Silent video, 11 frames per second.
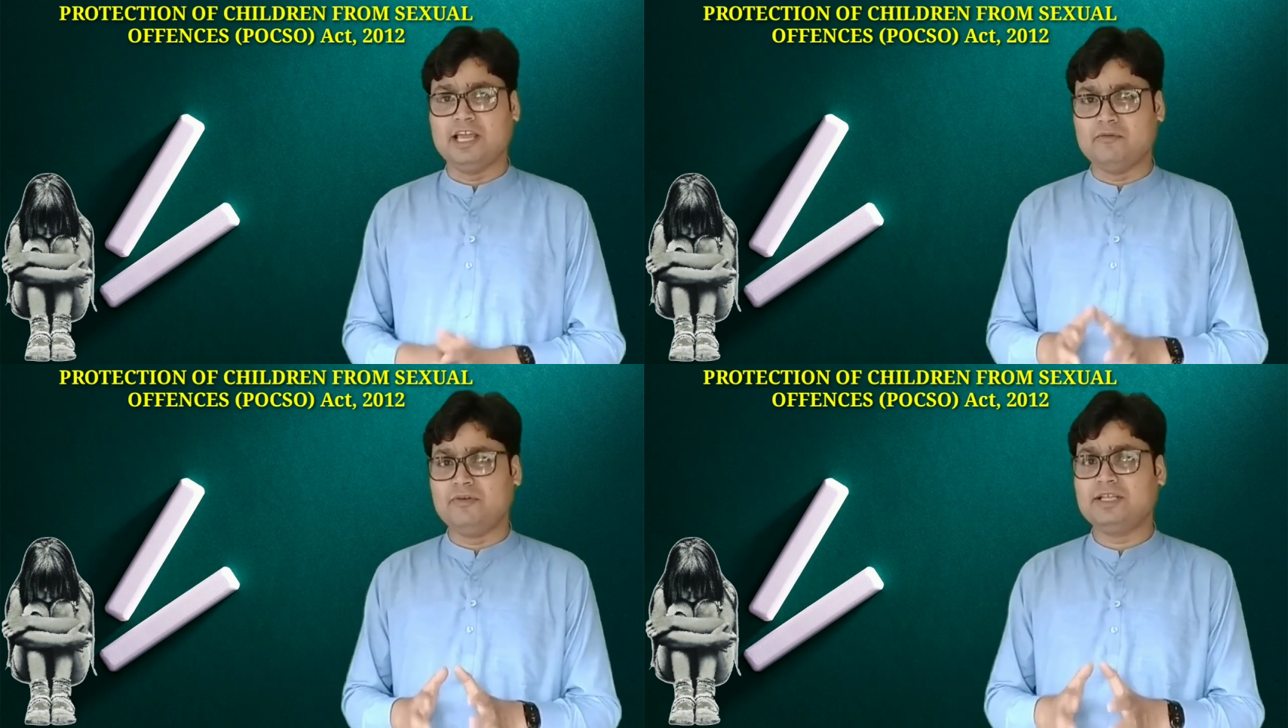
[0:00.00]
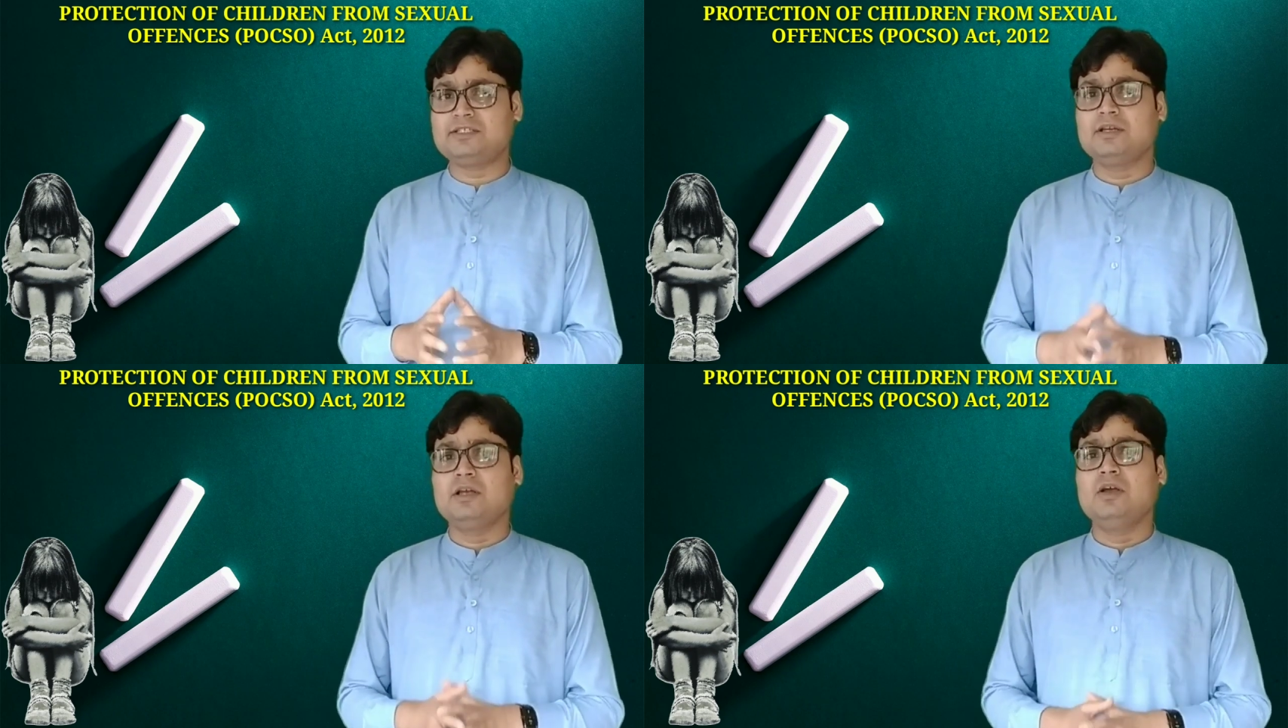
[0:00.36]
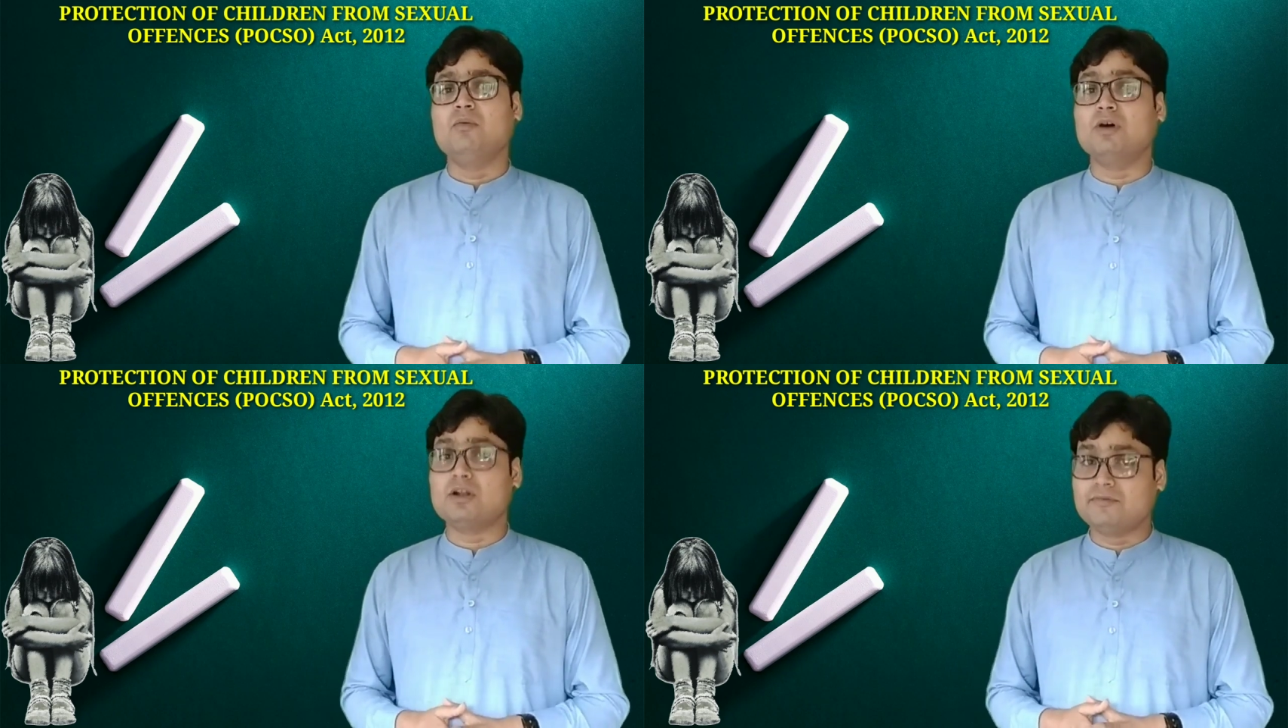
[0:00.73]
in which
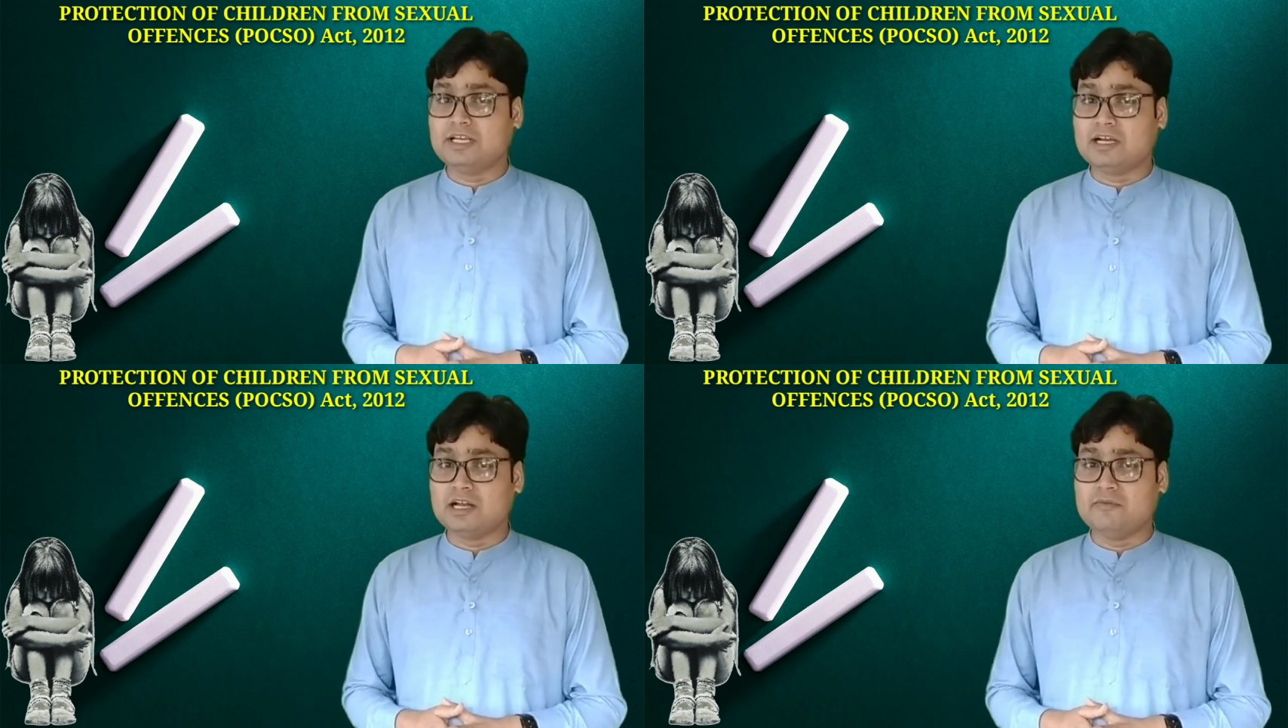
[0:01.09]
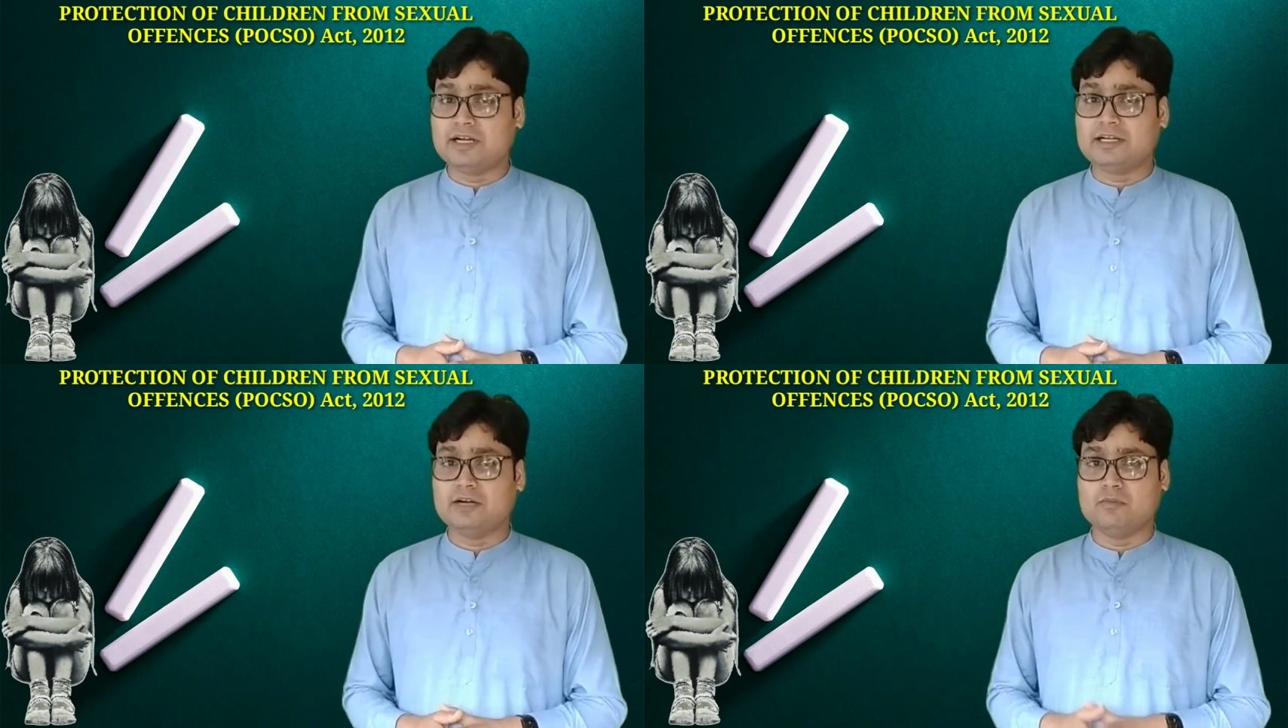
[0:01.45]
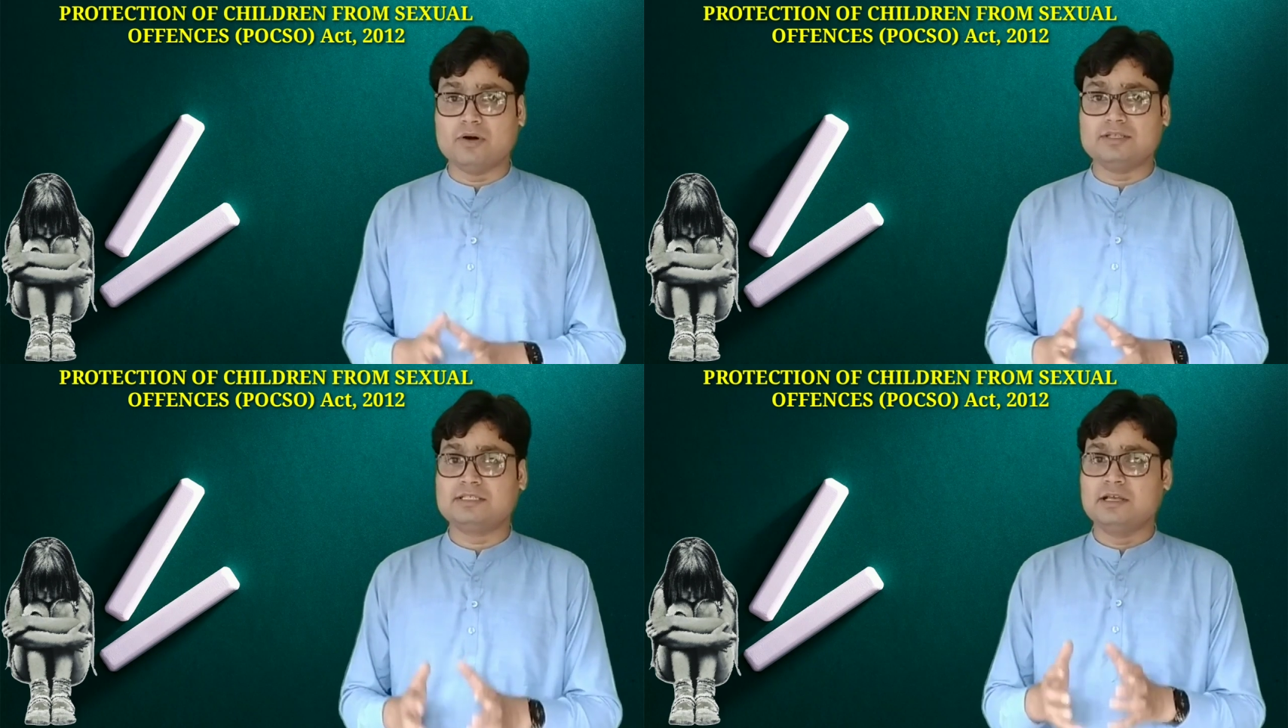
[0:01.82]
one of the
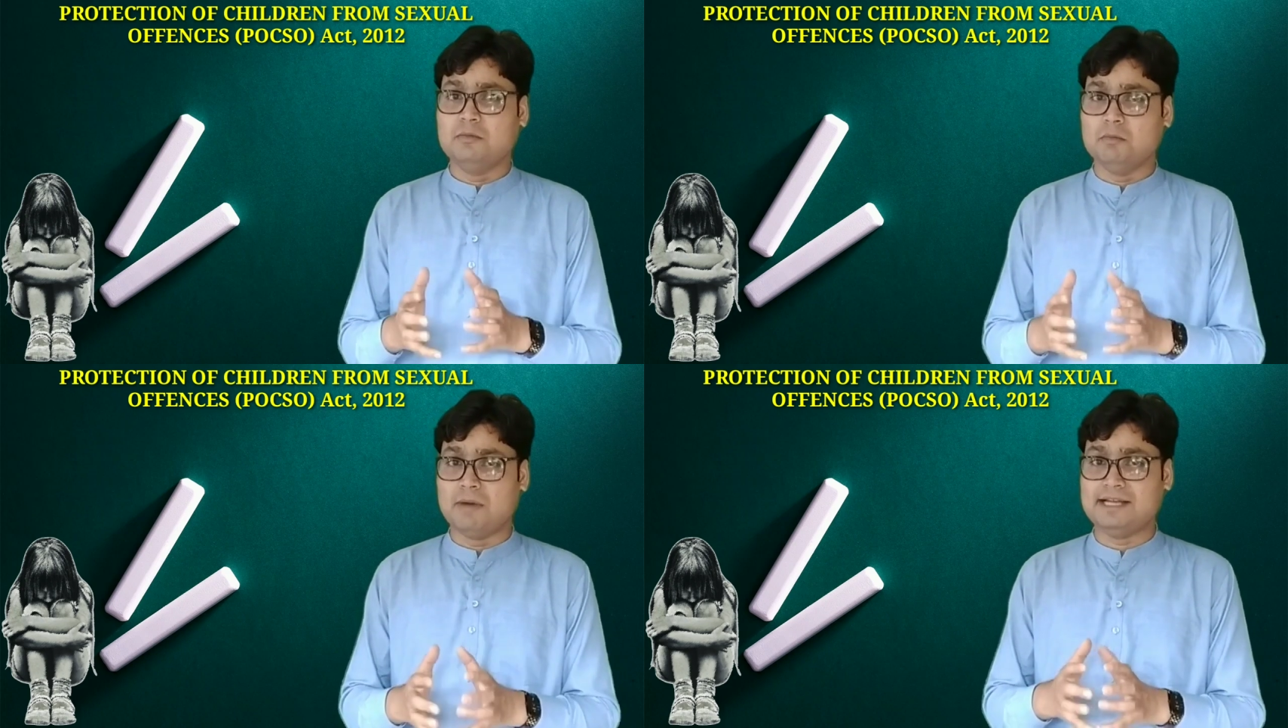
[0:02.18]
convicted was